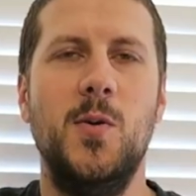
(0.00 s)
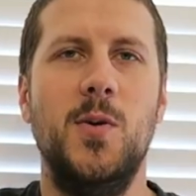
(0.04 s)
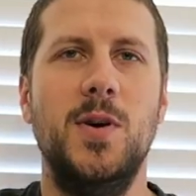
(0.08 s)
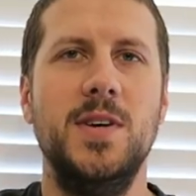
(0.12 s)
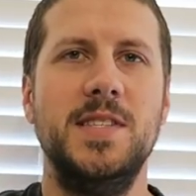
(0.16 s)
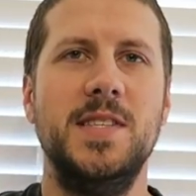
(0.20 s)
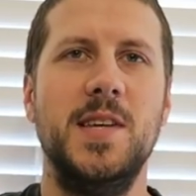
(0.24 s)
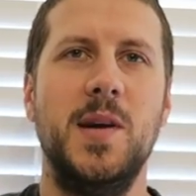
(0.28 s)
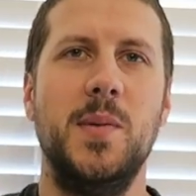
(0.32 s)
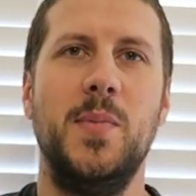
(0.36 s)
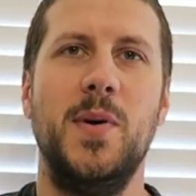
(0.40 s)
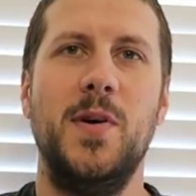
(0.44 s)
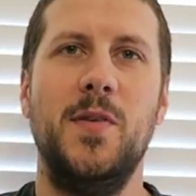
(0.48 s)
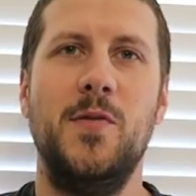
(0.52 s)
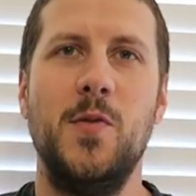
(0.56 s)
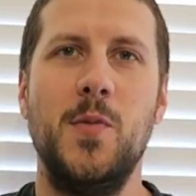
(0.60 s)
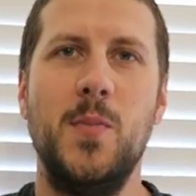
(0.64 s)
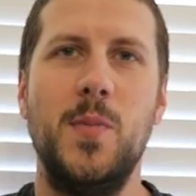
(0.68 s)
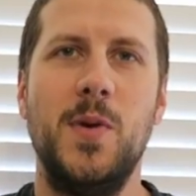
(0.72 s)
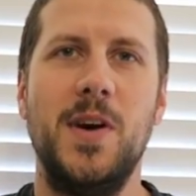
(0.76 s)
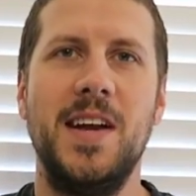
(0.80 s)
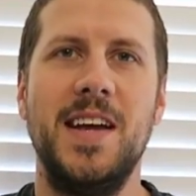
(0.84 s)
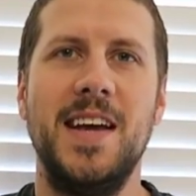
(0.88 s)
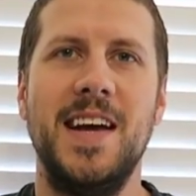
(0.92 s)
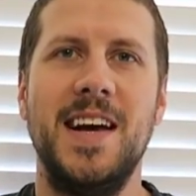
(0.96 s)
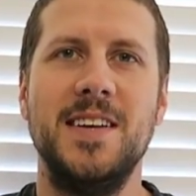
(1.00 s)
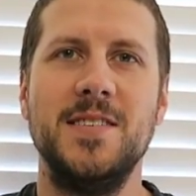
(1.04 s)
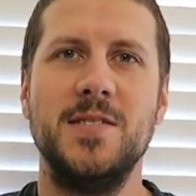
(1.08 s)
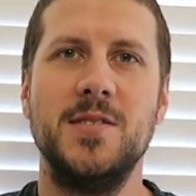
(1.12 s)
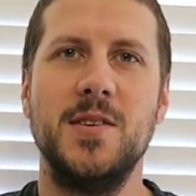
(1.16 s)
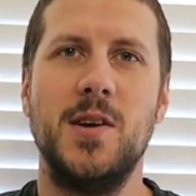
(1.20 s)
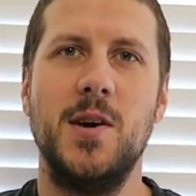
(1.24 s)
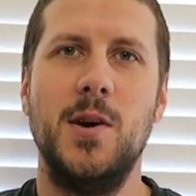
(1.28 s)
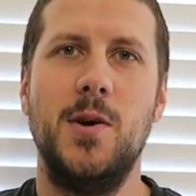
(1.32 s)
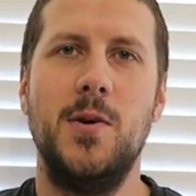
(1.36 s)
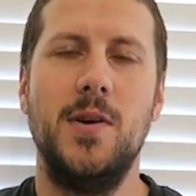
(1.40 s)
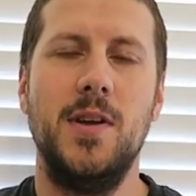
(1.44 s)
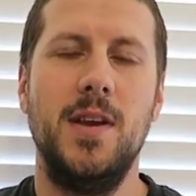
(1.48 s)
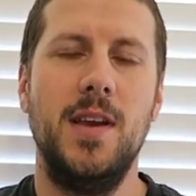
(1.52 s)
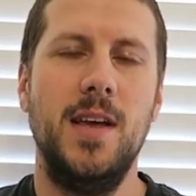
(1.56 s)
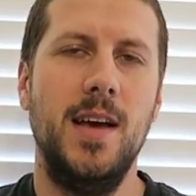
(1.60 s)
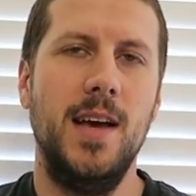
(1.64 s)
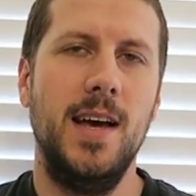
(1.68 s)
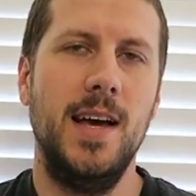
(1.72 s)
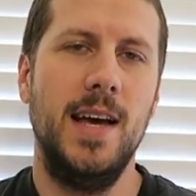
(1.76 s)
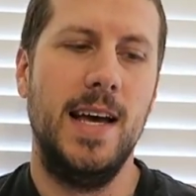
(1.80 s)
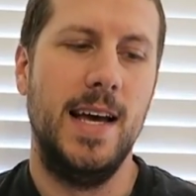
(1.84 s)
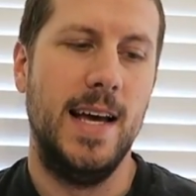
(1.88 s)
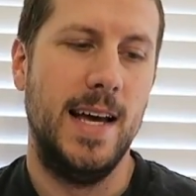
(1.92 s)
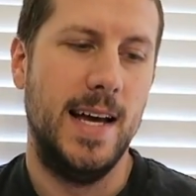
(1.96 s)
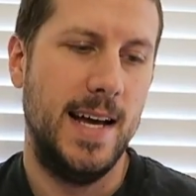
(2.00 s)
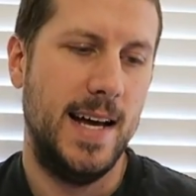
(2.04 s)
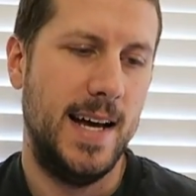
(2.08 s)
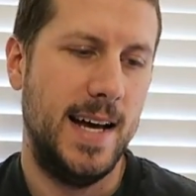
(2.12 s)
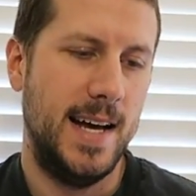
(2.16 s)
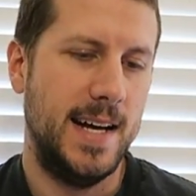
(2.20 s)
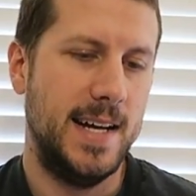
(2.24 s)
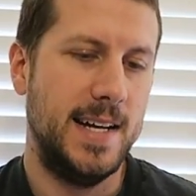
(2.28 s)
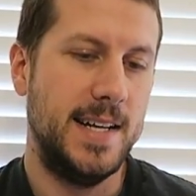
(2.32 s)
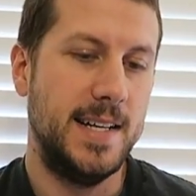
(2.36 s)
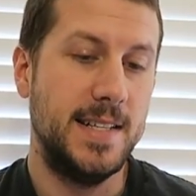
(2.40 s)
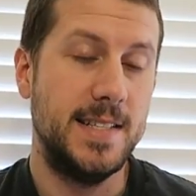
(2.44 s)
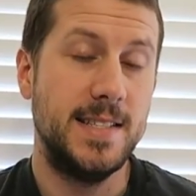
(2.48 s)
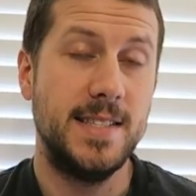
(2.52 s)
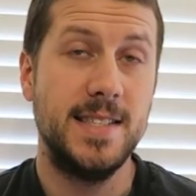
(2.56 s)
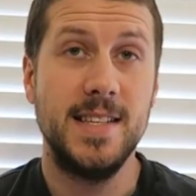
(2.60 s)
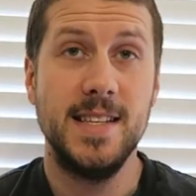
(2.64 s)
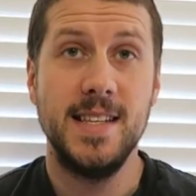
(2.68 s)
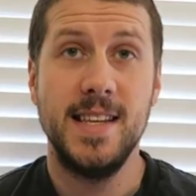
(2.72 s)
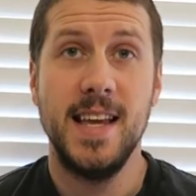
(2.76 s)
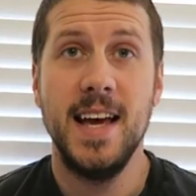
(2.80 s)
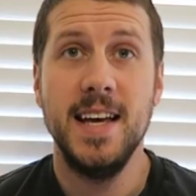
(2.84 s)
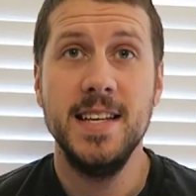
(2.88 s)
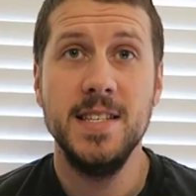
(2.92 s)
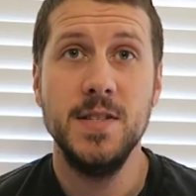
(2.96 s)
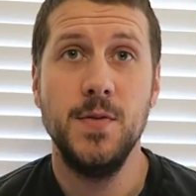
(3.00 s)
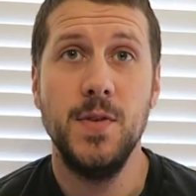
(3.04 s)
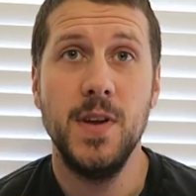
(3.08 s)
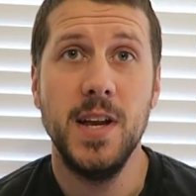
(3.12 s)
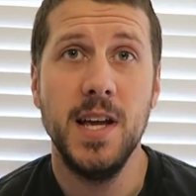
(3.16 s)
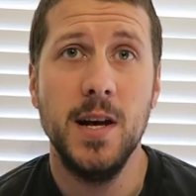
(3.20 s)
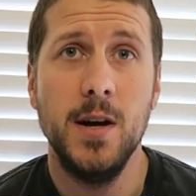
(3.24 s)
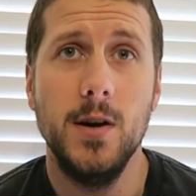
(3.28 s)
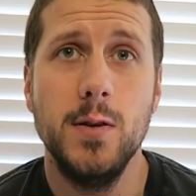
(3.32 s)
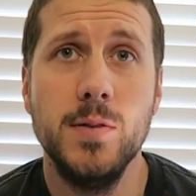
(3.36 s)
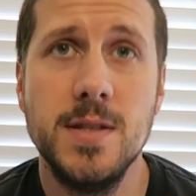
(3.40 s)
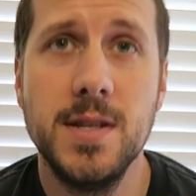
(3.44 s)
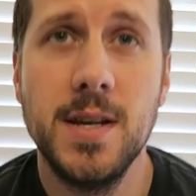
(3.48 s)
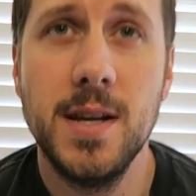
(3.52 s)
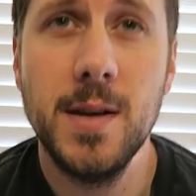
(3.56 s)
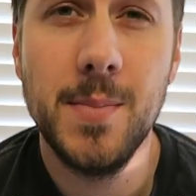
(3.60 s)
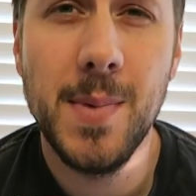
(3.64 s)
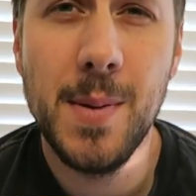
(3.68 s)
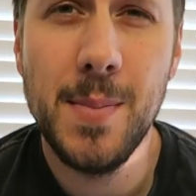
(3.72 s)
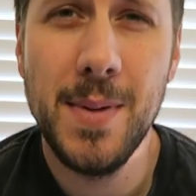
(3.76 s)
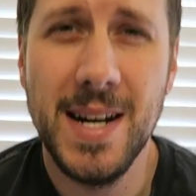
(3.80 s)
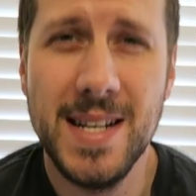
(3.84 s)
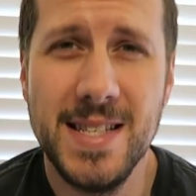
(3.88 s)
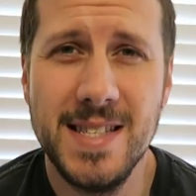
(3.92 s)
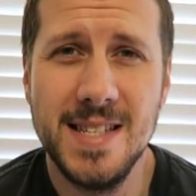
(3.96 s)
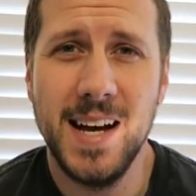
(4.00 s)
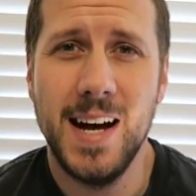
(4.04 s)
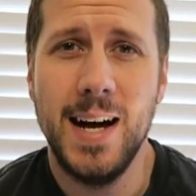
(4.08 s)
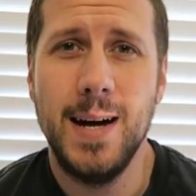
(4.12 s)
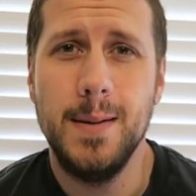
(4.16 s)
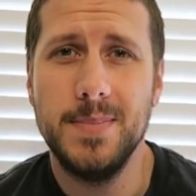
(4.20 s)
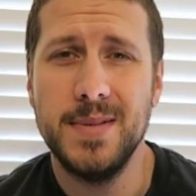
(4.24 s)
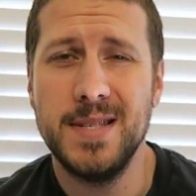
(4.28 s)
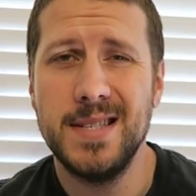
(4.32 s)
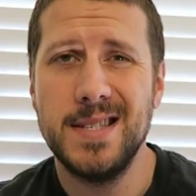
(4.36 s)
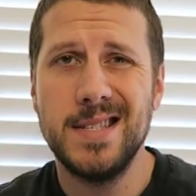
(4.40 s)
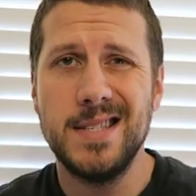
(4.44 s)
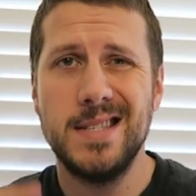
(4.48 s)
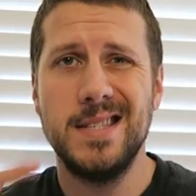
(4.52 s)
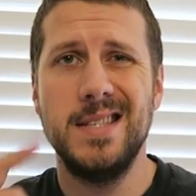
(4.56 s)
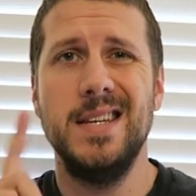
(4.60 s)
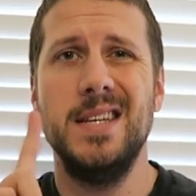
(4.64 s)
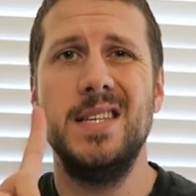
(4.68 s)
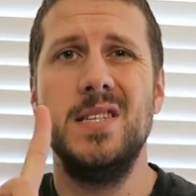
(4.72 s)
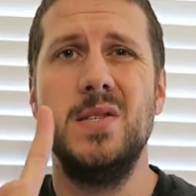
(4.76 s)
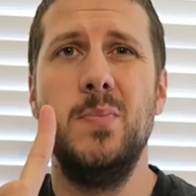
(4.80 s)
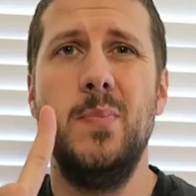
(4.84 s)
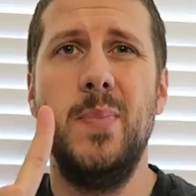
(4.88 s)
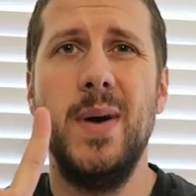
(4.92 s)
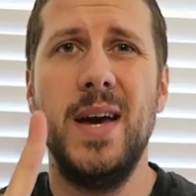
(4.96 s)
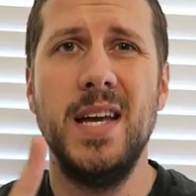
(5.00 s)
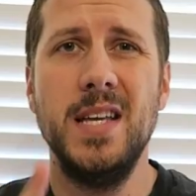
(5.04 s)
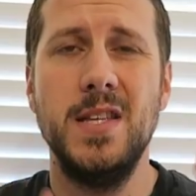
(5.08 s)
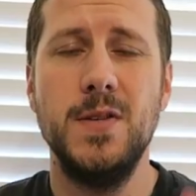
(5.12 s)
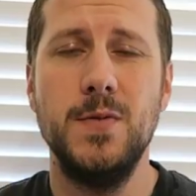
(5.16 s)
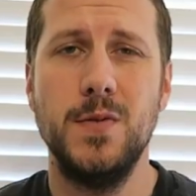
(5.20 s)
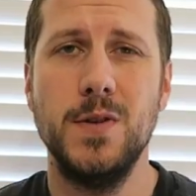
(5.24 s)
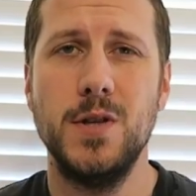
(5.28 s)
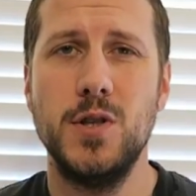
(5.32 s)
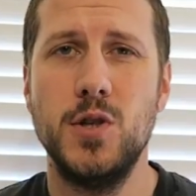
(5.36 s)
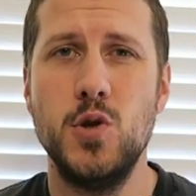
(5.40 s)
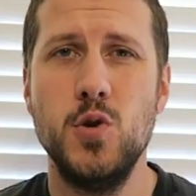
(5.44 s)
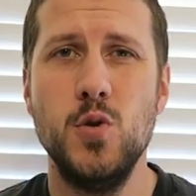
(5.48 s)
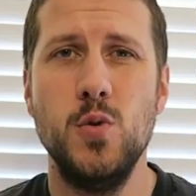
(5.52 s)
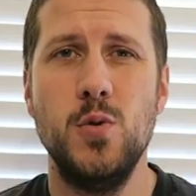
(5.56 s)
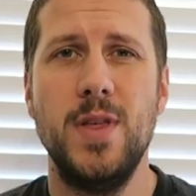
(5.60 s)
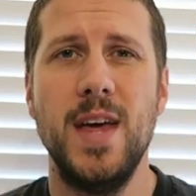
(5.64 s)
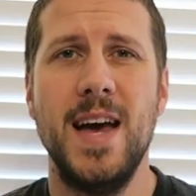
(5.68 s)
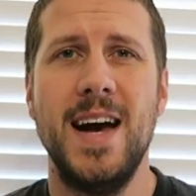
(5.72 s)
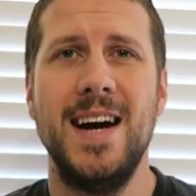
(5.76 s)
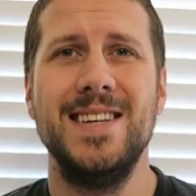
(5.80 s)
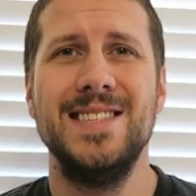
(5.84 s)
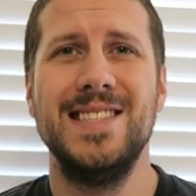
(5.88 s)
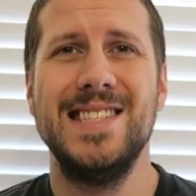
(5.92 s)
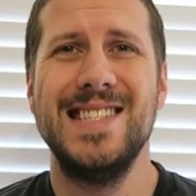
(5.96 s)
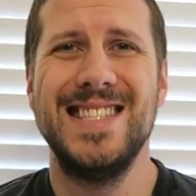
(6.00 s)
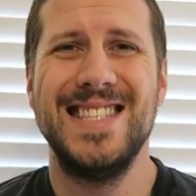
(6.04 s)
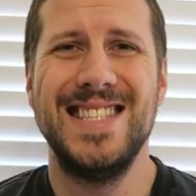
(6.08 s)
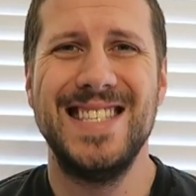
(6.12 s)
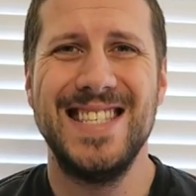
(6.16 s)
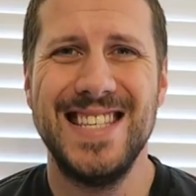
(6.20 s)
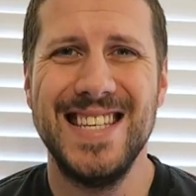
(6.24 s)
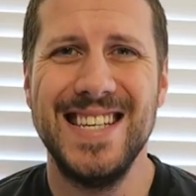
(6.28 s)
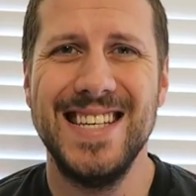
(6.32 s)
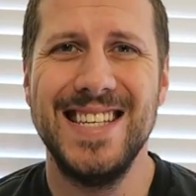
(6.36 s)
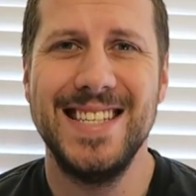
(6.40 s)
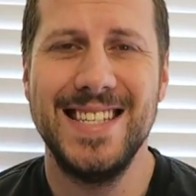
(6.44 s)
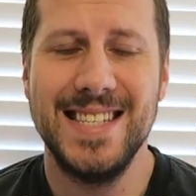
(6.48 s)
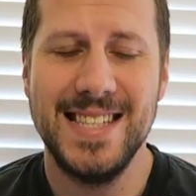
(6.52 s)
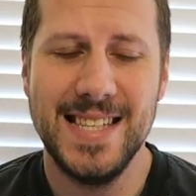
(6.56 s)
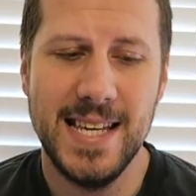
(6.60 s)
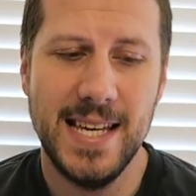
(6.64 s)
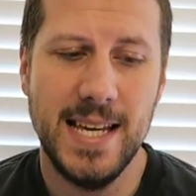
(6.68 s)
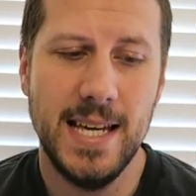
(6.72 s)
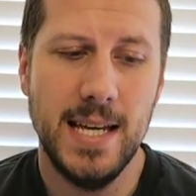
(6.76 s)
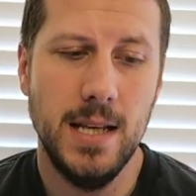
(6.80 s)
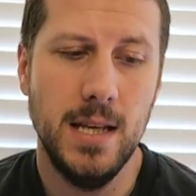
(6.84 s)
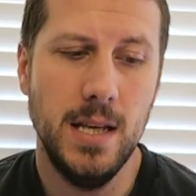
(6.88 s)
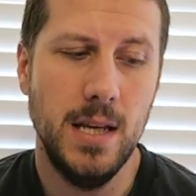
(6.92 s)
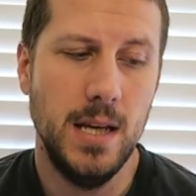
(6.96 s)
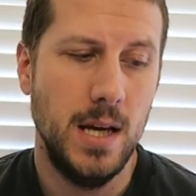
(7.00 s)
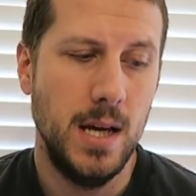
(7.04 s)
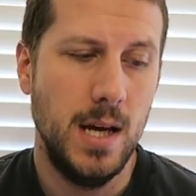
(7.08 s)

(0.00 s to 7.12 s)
What's up everybody, how's it going? Today's video is going to be my top 6 baits for 2016.